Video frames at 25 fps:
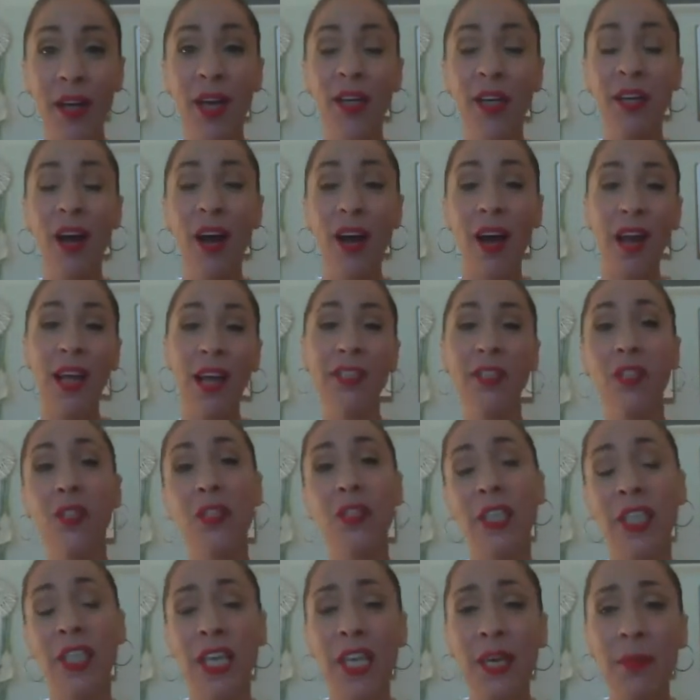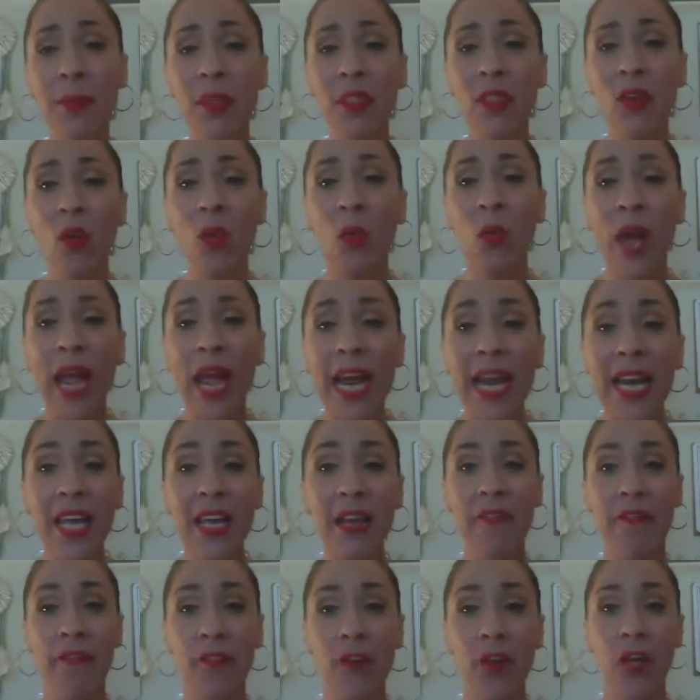God has your team and they're
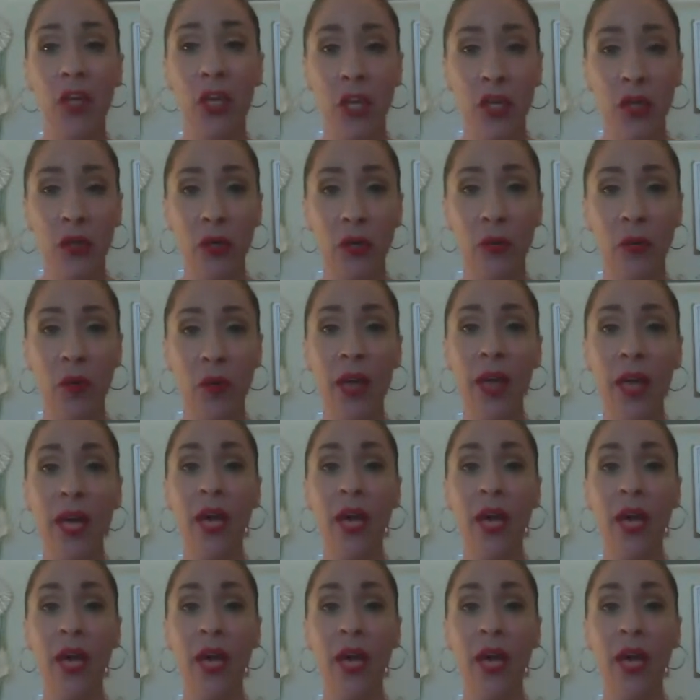waiting for you.